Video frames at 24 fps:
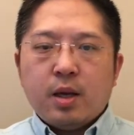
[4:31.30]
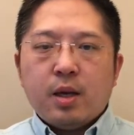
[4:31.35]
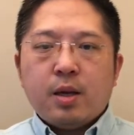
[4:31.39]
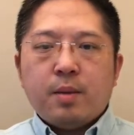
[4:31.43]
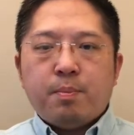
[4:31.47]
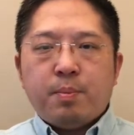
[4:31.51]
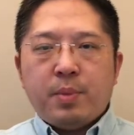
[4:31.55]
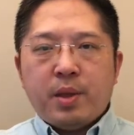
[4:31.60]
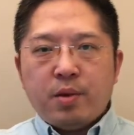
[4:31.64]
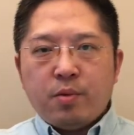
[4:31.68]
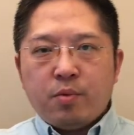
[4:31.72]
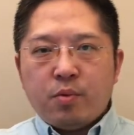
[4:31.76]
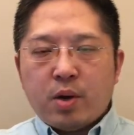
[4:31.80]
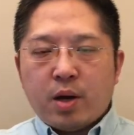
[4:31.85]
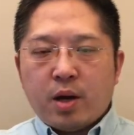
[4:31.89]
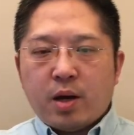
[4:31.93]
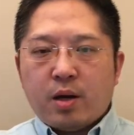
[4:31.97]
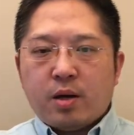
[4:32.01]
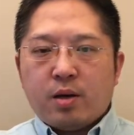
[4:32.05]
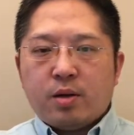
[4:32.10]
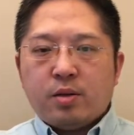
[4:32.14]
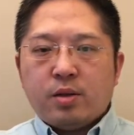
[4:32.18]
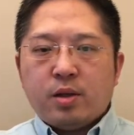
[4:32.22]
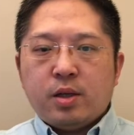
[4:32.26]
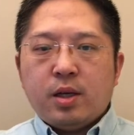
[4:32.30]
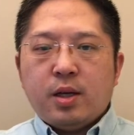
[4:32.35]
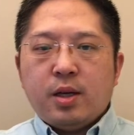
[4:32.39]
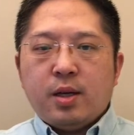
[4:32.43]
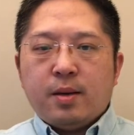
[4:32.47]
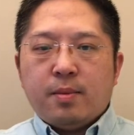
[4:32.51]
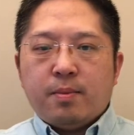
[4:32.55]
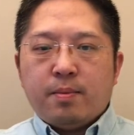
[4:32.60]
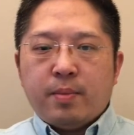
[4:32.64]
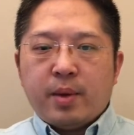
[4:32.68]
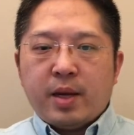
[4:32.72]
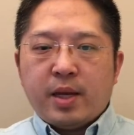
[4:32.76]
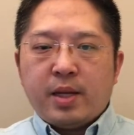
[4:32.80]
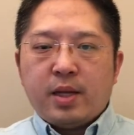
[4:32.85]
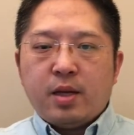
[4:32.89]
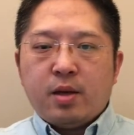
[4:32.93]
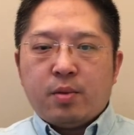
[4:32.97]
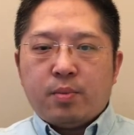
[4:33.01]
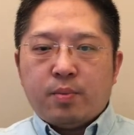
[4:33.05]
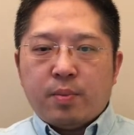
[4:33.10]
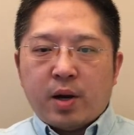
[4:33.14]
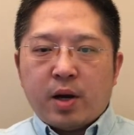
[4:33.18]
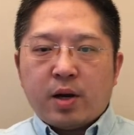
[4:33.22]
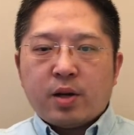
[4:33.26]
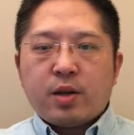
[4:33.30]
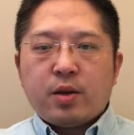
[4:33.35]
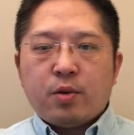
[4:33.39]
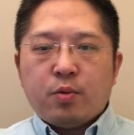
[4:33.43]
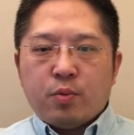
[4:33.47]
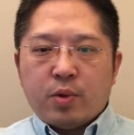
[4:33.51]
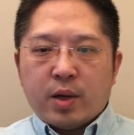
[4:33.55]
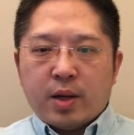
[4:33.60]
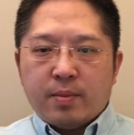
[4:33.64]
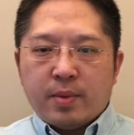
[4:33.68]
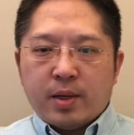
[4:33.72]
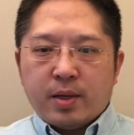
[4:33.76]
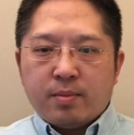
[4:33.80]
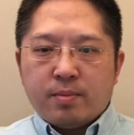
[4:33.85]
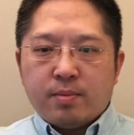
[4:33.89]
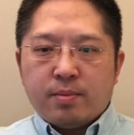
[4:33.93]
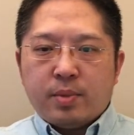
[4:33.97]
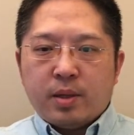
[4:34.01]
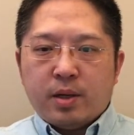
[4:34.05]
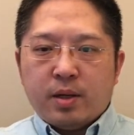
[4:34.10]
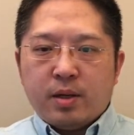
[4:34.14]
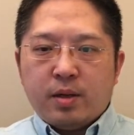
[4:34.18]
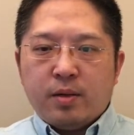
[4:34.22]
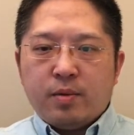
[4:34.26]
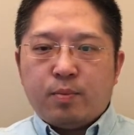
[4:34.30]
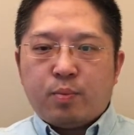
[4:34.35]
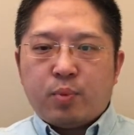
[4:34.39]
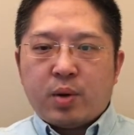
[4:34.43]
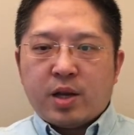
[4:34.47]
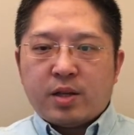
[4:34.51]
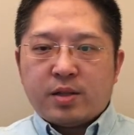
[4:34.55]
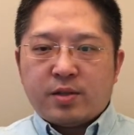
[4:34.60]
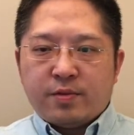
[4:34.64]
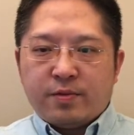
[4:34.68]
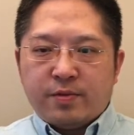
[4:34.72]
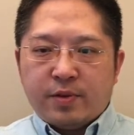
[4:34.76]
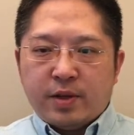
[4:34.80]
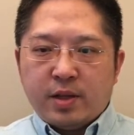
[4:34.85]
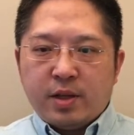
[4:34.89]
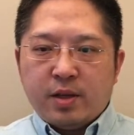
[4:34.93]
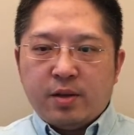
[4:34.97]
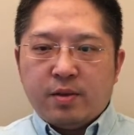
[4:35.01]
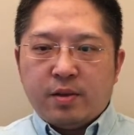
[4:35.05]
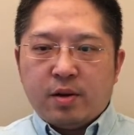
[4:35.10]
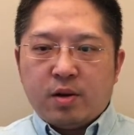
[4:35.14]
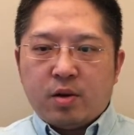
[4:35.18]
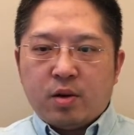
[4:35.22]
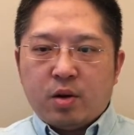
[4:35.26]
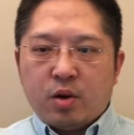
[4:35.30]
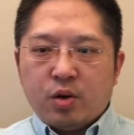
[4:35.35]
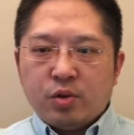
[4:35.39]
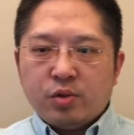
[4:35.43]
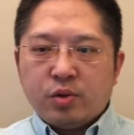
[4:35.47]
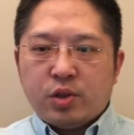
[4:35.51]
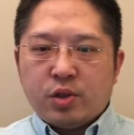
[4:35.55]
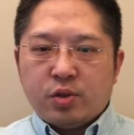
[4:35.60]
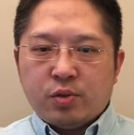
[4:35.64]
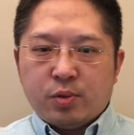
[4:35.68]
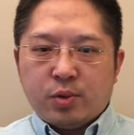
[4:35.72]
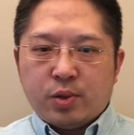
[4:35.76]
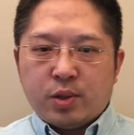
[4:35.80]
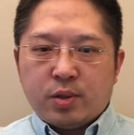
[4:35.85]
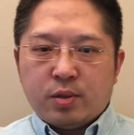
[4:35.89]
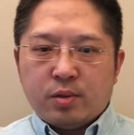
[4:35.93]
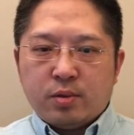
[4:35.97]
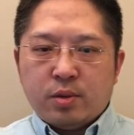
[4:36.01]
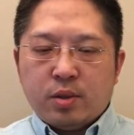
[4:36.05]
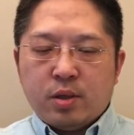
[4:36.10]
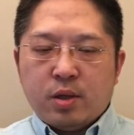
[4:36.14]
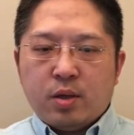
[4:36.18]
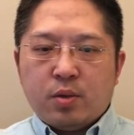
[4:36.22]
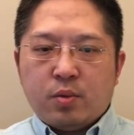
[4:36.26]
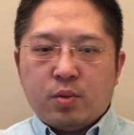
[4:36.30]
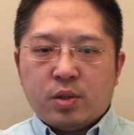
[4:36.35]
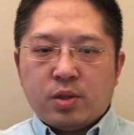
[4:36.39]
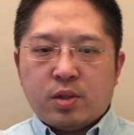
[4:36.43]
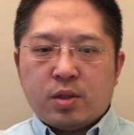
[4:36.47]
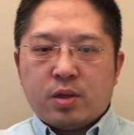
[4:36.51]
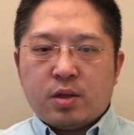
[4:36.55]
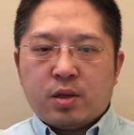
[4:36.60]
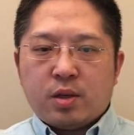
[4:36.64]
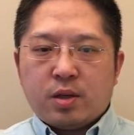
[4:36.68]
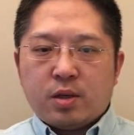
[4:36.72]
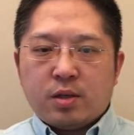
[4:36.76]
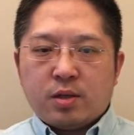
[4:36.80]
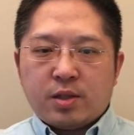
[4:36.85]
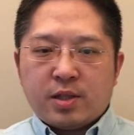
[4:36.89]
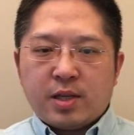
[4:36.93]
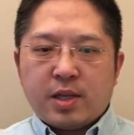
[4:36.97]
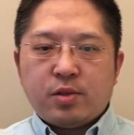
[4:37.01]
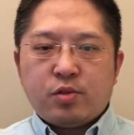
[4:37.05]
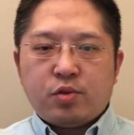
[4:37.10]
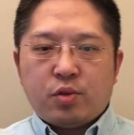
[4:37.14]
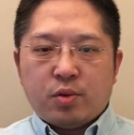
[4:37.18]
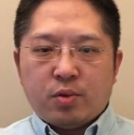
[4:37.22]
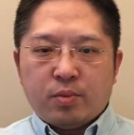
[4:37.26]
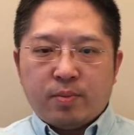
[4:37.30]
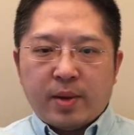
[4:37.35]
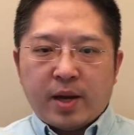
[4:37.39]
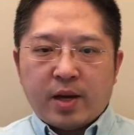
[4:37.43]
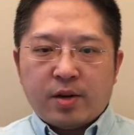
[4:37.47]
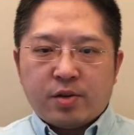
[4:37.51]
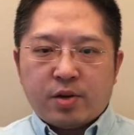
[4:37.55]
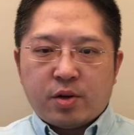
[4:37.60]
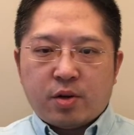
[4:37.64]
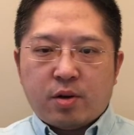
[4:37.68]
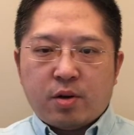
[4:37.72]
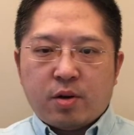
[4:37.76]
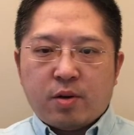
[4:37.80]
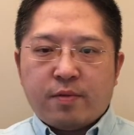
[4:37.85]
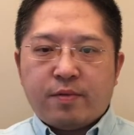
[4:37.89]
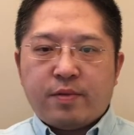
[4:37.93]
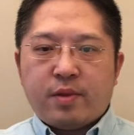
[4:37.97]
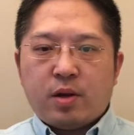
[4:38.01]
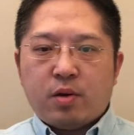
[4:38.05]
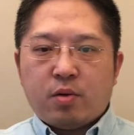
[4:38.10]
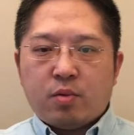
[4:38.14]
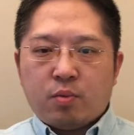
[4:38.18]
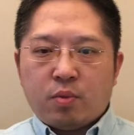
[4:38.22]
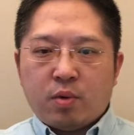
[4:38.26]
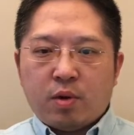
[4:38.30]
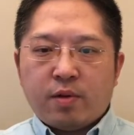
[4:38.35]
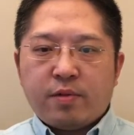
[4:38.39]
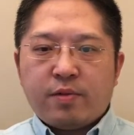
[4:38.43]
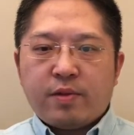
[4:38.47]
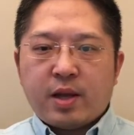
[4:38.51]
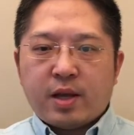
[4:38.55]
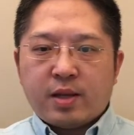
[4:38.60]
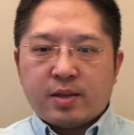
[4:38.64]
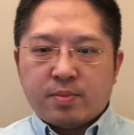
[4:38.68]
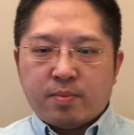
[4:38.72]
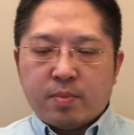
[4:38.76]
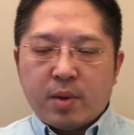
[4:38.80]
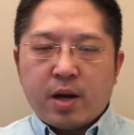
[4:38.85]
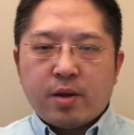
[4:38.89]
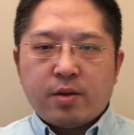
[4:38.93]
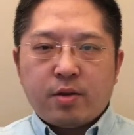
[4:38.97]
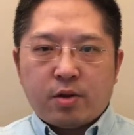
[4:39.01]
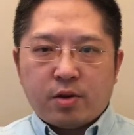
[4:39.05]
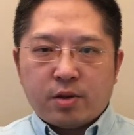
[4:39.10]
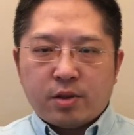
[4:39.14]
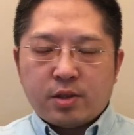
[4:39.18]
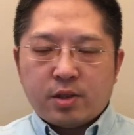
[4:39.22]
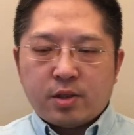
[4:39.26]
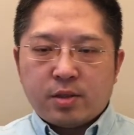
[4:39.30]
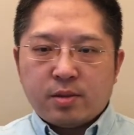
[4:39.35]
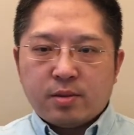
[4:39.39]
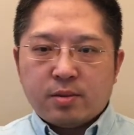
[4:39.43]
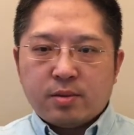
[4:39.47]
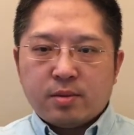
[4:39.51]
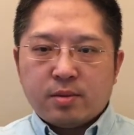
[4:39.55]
Meanwhile, many American women believed breastfeeding their own children was a central measure of their worth as mothers.